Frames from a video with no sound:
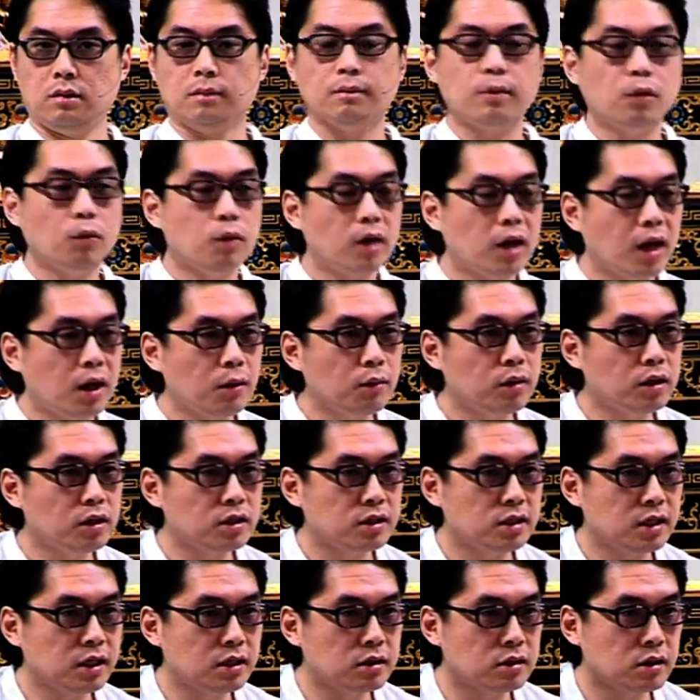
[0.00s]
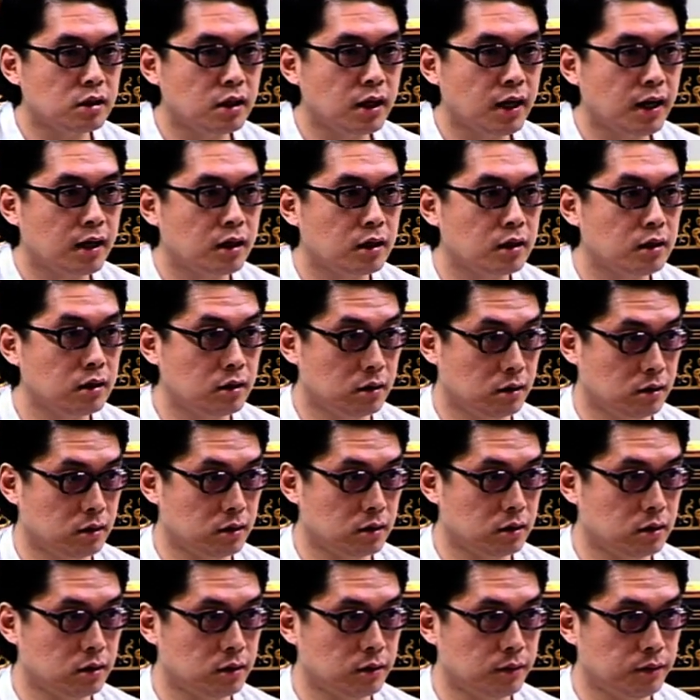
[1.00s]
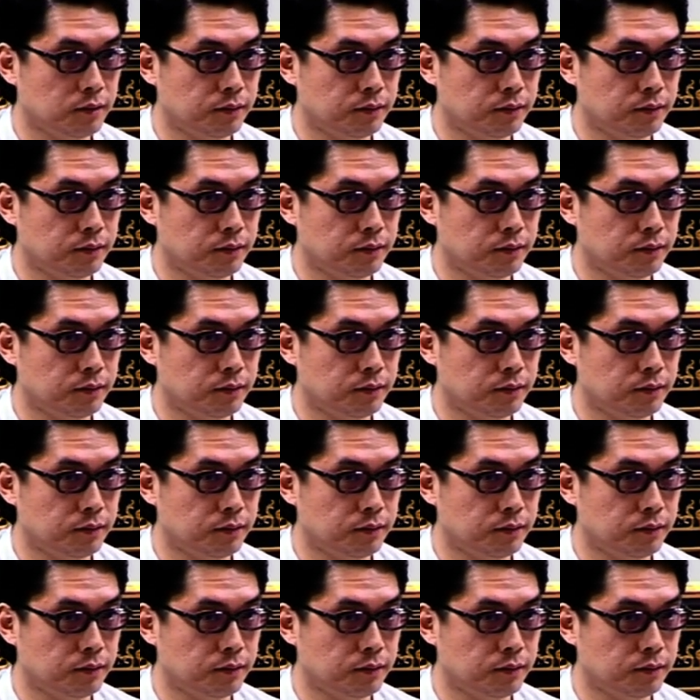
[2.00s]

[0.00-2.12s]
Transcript: But what I want to say to that is,